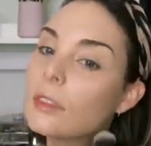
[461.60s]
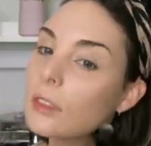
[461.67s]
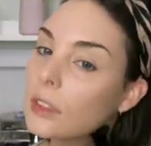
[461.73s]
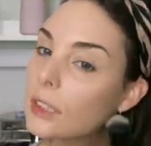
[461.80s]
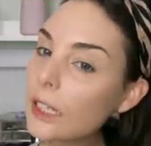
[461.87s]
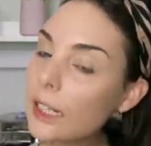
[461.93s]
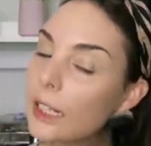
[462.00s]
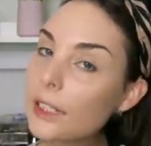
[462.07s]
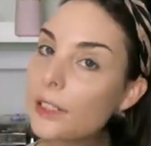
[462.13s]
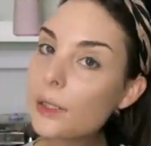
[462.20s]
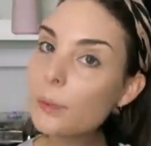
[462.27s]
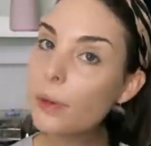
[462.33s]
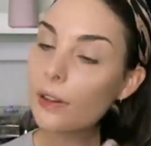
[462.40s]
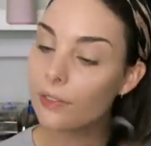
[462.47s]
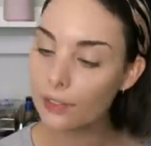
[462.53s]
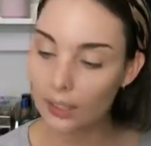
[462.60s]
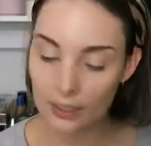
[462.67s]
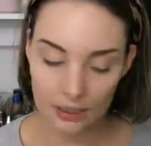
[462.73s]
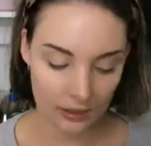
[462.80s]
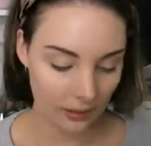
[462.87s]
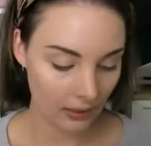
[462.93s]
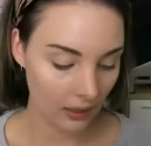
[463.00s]
And then I just buff that
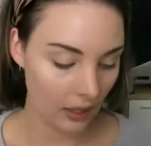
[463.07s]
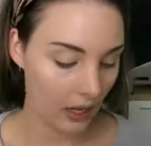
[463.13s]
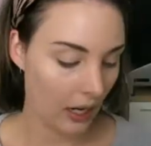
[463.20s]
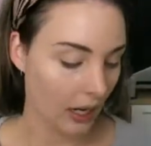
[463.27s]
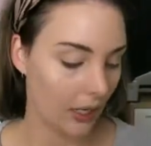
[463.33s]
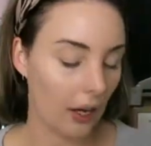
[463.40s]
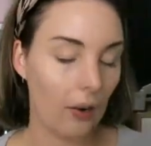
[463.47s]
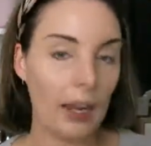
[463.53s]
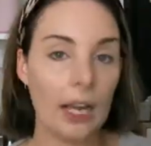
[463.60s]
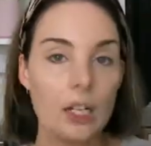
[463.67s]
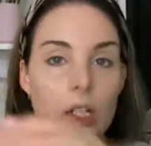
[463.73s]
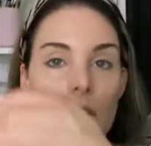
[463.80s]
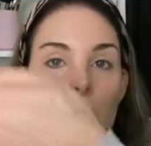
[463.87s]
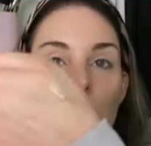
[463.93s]
in. Now I actually